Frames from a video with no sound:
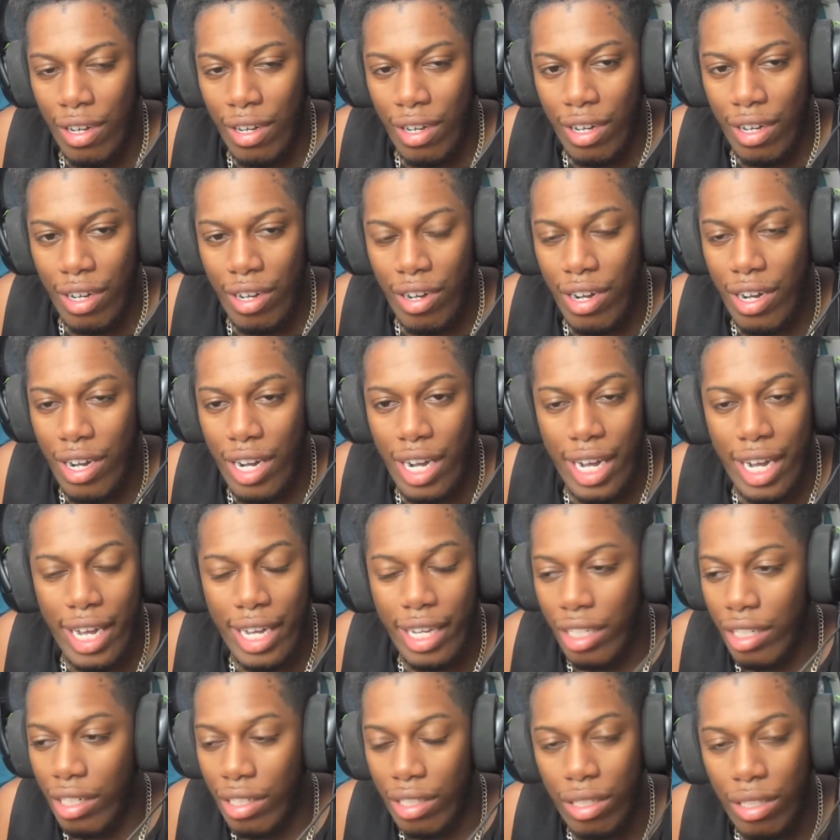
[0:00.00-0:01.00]
I
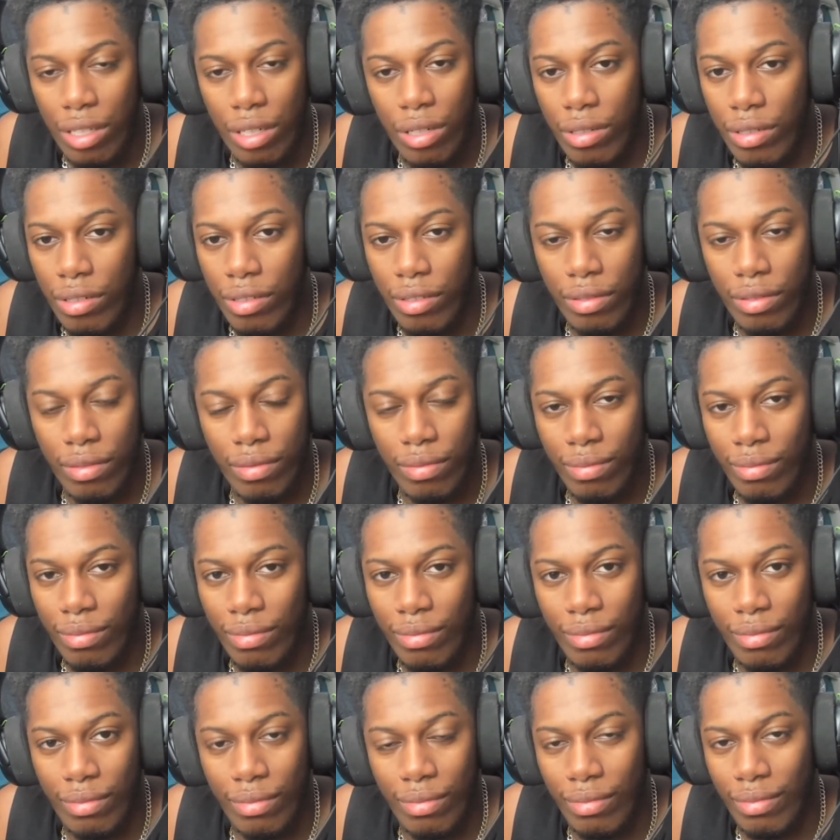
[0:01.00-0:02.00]
hate this dude.
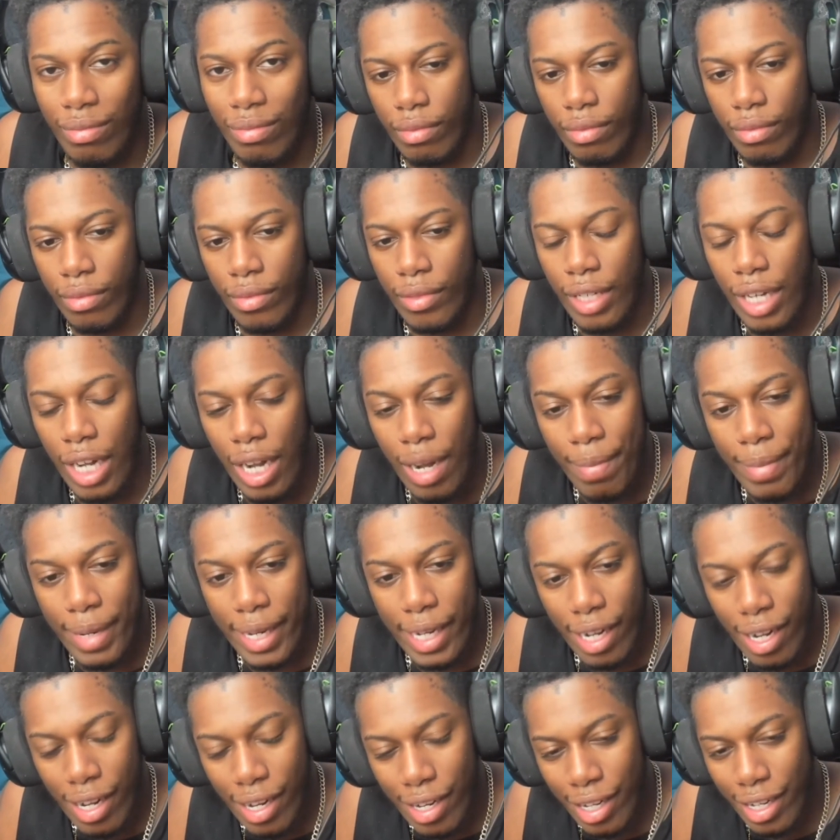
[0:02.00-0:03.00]
I
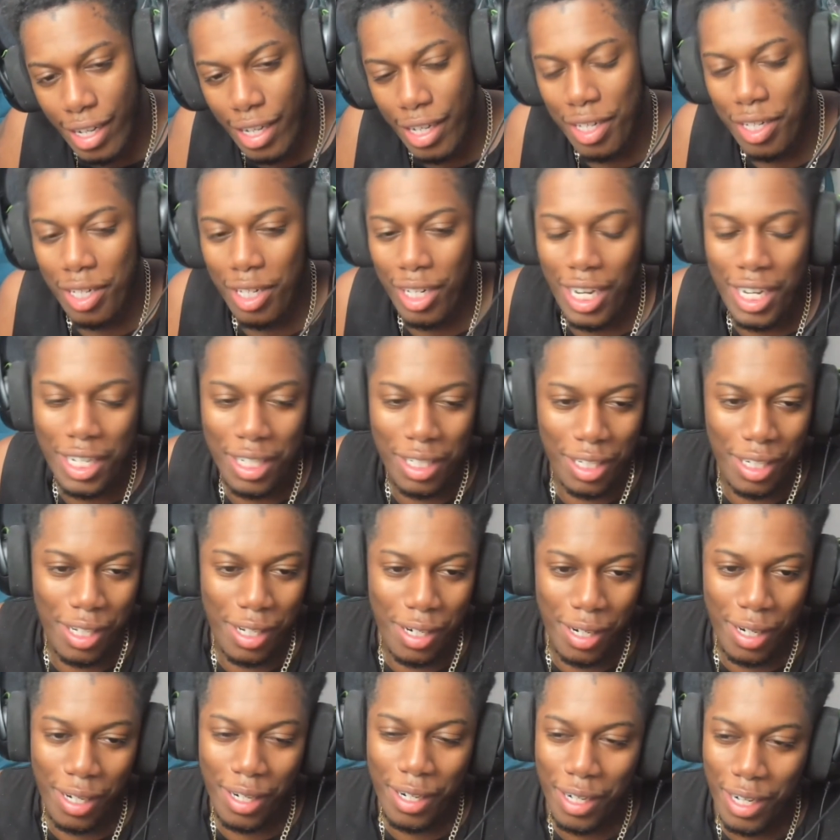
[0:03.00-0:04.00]
mean, I guess. I see
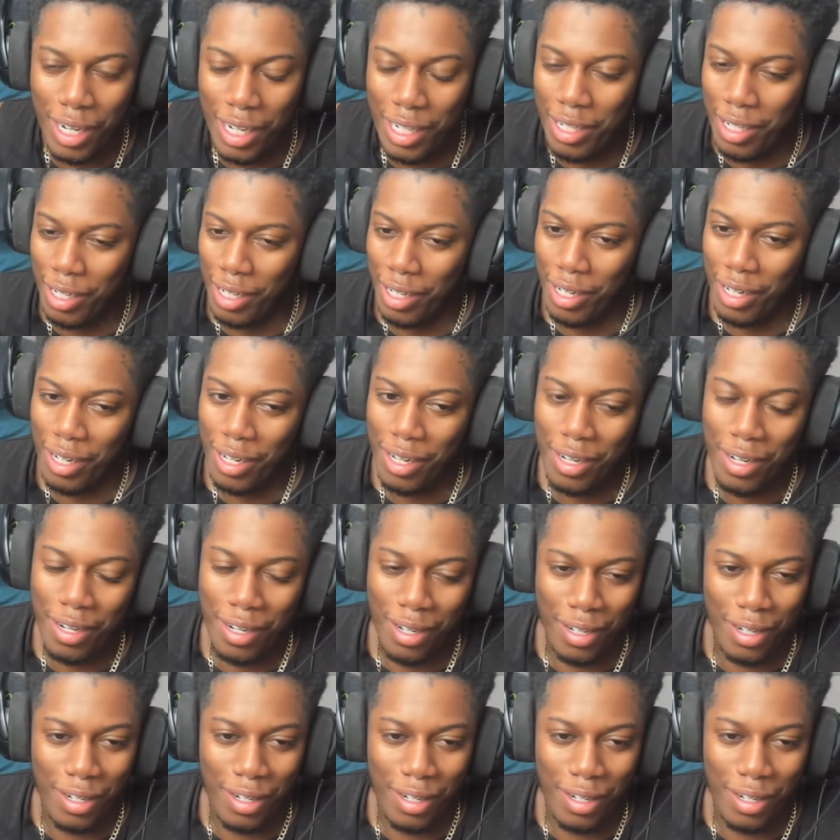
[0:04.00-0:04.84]
that. I see that.